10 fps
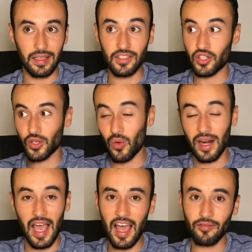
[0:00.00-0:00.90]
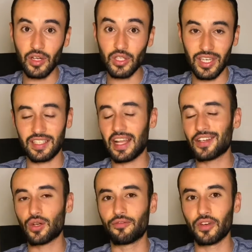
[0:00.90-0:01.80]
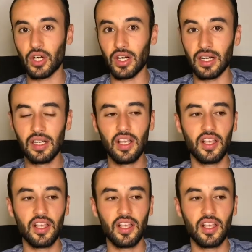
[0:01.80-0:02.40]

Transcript: is true on average, is that true for her?